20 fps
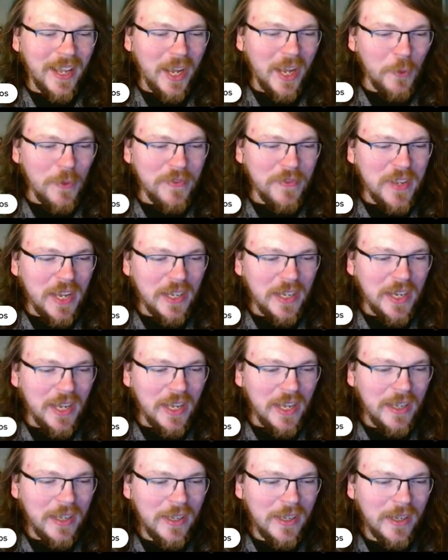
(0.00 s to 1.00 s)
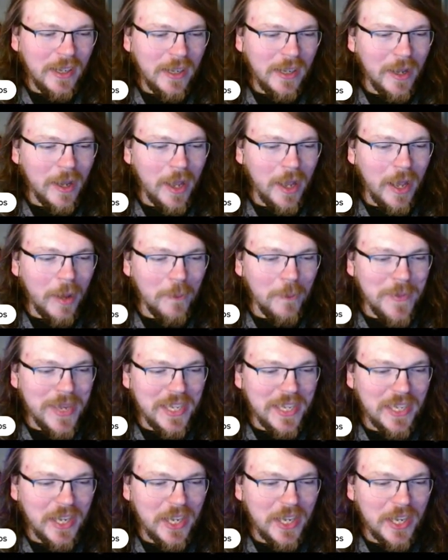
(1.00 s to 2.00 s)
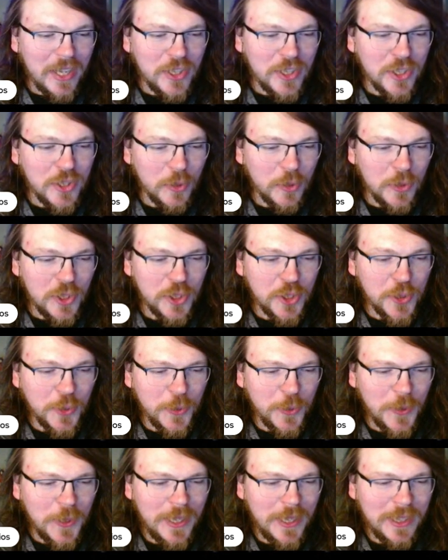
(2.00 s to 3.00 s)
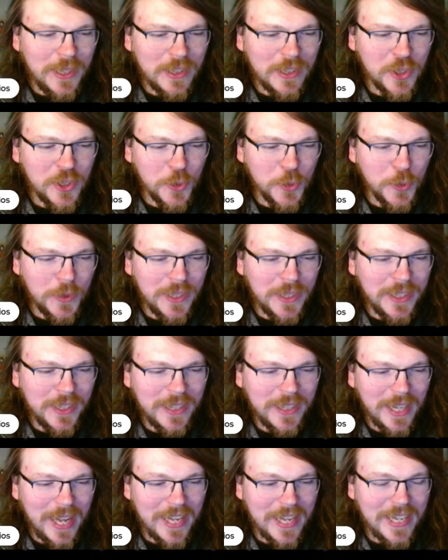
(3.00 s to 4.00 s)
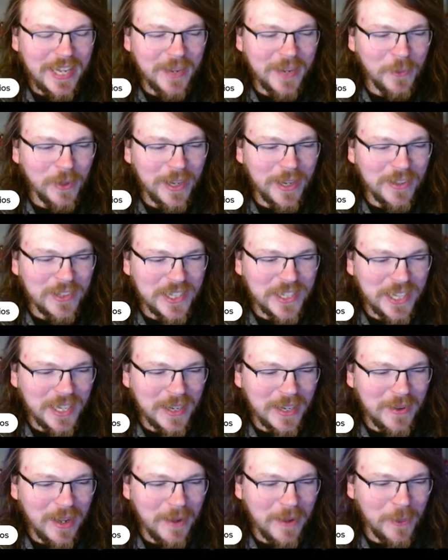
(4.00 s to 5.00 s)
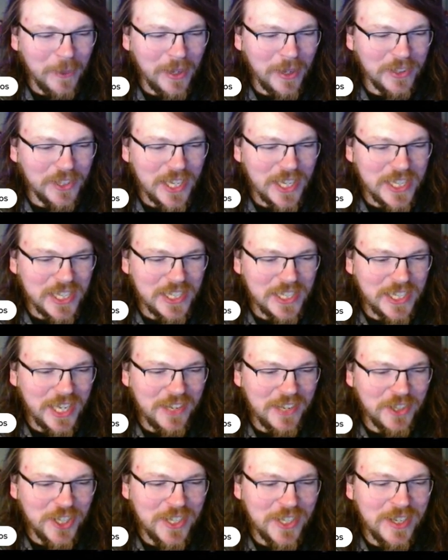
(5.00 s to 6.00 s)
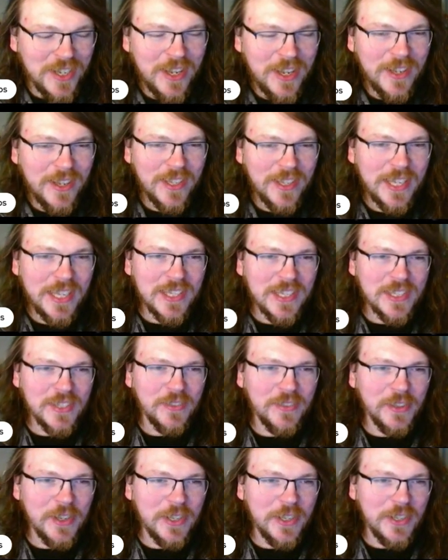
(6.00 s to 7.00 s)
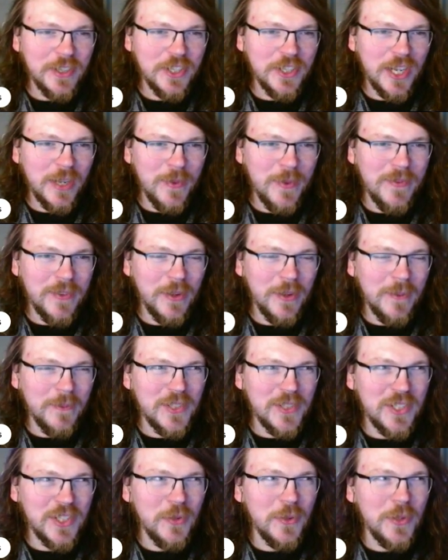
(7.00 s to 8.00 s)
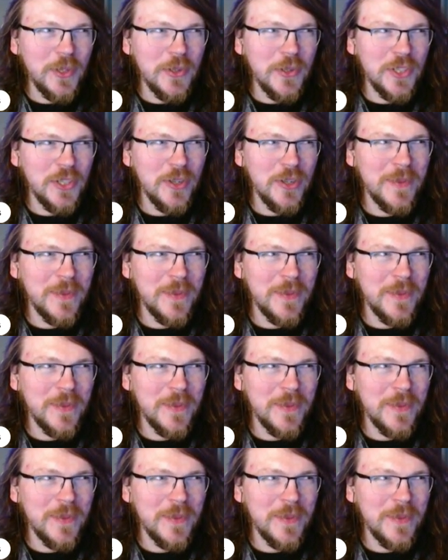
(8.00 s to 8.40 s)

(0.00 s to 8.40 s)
we've got Mika Solstru Sud. I can't pronounce that. I apologize as Kenshin. He does a very good job, even though I'm so used to